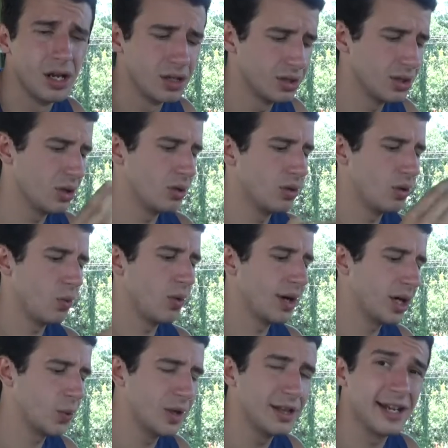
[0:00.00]
So why
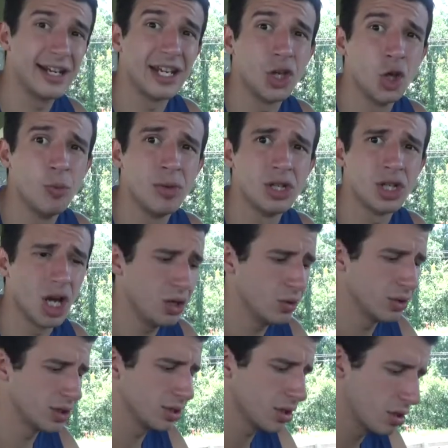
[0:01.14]
aren't we letting humans
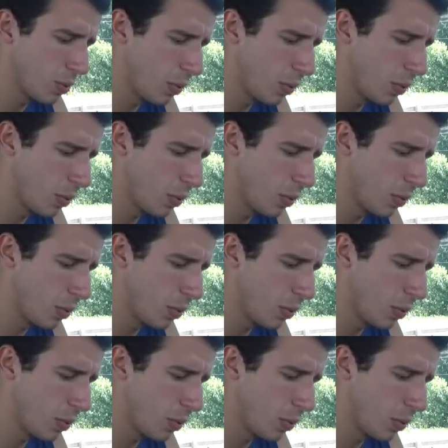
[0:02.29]
host?